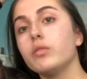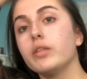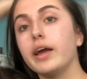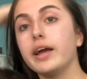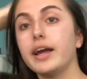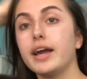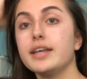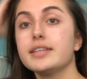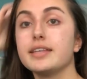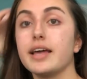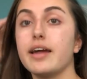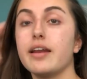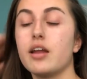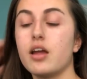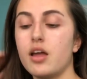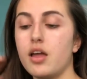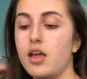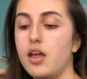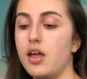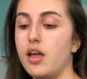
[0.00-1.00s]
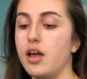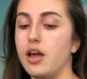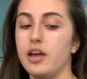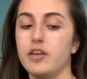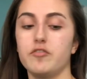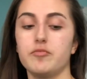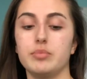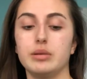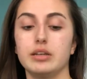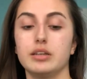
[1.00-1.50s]
Like I said,
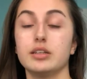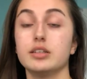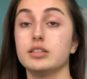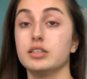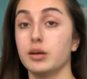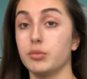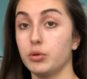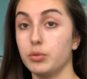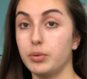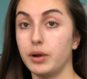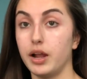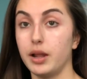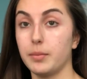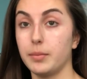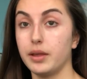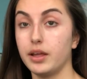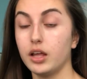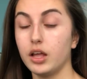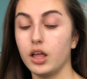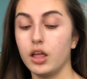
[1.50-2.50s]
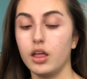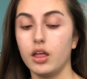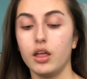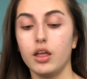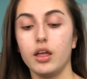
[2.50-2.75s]
I've been double priming